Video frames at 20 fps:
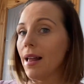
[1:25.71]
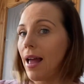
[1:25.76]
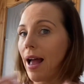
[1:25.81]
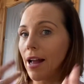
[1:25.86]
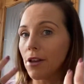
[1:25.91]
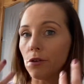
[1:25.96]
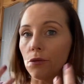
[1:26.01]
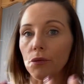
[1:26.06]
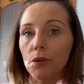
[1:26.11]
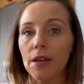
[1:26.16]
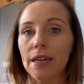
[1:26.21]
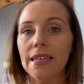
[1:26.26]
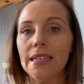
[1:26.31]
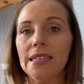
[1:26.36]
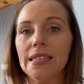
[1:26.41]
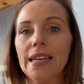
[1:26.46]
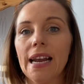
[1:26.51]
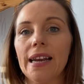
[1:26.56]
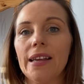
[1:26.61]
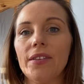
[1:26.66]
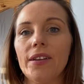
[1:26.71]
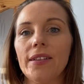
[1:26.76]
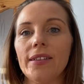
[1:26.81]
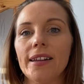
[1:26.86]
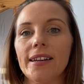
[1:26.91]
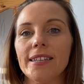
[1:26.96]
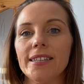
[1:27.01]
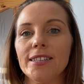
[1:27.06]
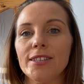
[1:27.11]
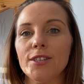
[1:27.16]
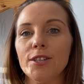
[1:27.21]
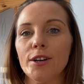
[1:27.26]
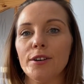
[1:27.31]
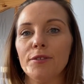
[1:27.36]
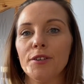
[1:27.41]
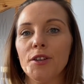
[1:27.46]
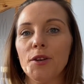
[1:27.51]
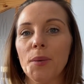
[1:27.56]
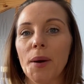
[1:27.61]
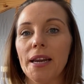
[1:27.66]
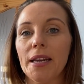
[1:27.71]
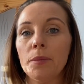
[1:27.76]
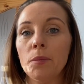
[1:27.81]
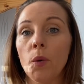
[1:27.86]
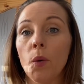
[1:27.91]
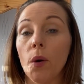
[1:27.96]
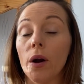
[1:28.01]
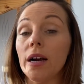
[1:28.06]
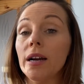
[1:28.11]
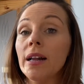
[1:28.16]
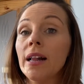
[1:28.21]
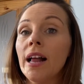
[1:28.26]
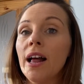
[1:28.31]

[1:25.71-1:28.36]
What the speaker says: and you've released anything that isn't serving you anymore,